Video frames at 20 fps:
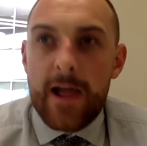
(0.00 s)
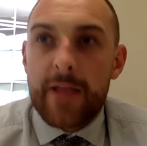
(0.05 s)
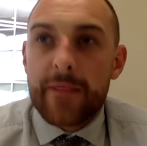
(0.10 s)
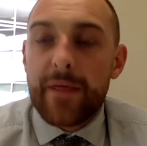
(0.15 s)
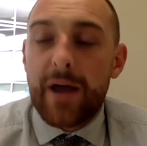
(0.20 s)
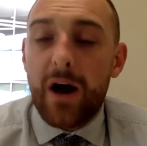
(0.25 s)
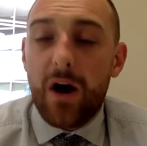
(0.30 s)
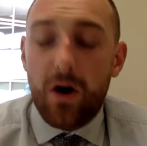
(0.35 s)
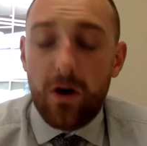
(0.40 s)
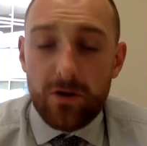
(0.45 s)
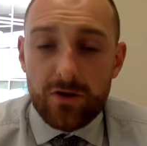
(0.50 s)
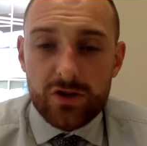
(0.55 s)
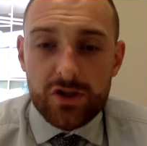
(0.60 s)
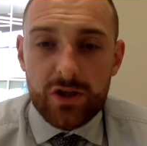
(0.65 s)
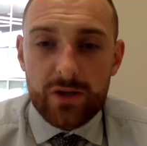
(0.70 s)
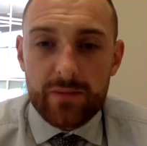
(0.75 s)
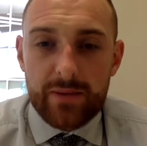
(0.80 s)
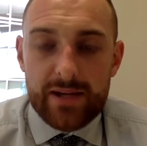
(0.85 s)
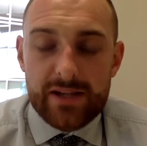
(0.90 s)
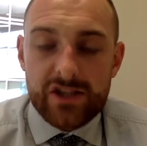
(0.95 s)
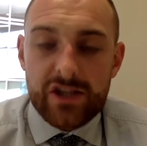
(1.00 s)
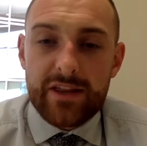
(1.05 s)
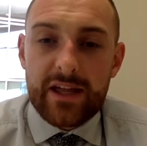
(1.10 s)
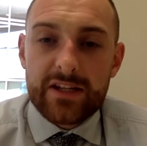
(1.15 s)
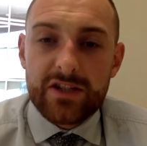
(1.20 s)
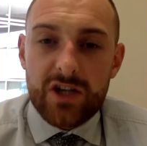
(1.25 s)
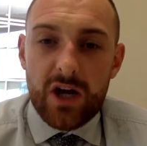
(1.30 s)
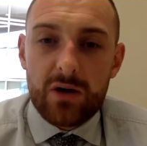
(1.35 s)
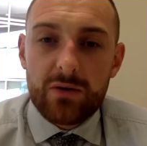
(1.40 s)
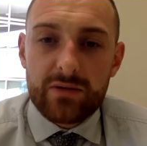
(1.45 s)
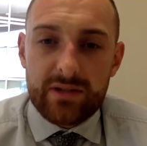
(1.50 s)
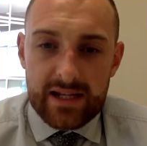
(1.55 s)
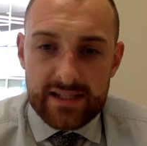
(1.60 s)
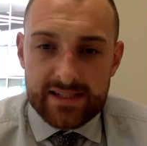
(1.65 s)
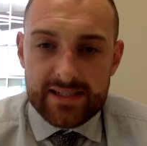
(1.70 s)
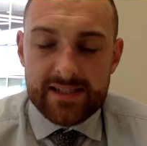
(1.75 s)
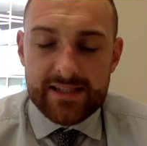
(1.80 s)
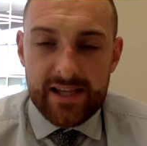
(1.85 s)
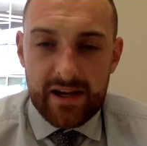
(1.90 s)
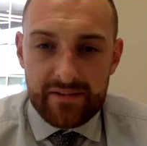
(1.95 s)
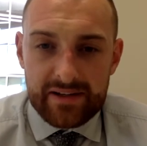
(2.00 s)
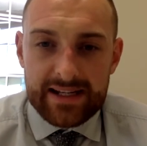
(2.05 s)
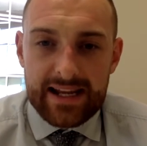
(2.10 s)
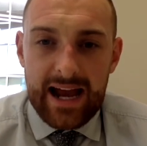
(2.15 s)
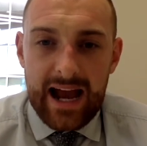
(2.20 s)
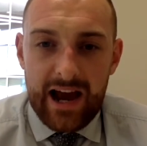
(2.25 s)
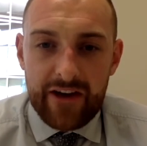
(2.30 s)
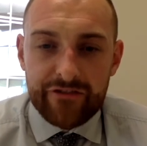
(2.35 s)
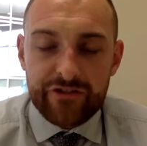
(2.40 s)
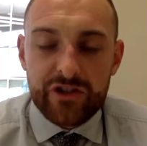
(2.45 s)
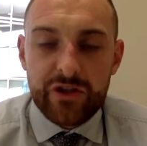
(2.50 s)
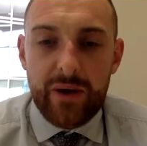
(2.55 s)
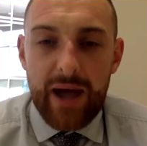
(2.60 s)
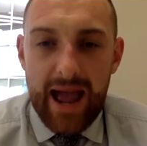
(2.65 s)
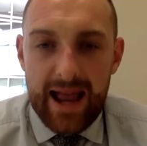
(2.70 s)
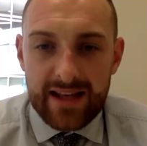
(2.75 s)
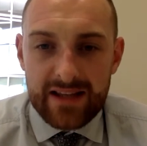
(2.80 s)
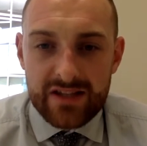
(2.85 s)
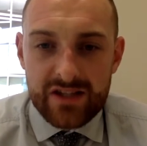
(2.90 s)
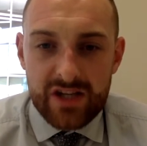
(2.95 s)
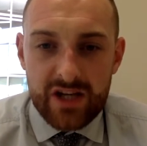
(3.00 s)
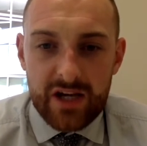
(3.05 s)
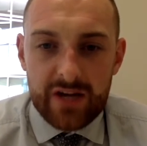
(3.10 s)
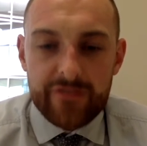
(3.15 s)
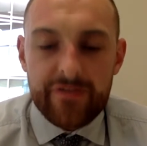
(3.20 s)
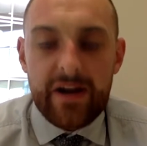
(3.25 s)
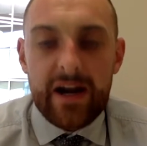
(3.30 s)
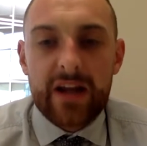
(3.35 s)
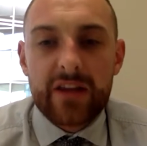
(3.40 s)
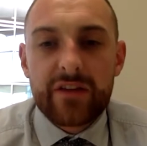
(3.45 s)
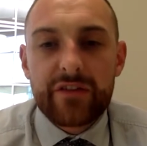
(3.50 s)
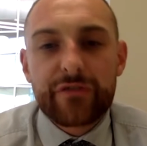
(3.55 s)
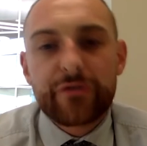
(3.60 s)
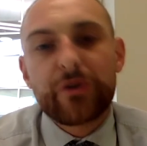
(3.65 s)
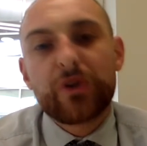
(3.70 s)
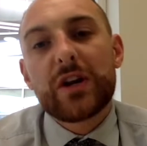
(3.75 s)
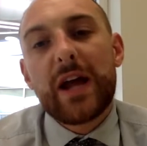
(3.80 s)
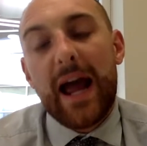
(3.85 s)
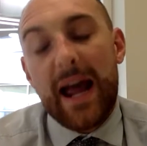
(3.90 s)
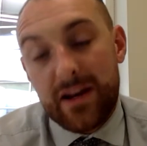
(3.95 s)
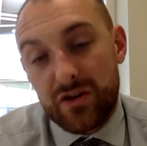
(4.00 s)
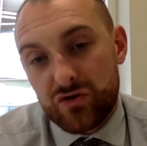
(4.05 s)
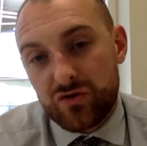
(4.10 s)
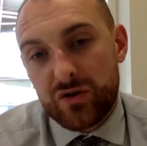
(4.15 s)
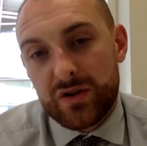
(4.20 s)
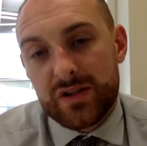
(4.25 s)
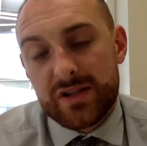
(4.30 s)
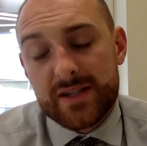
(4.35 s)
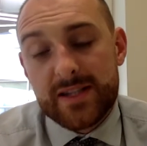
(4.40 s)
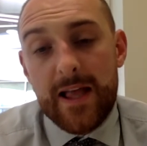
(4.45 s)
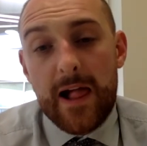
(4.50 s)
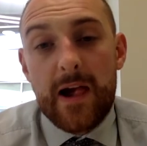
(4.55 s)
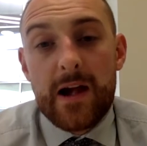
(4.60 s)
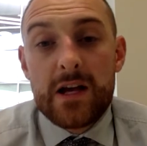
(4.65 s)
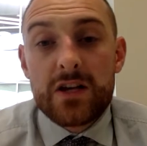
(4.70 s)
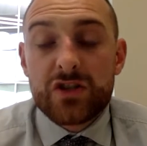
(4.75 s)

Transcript: That also means that they don't necessarily have to enter via the front entrance.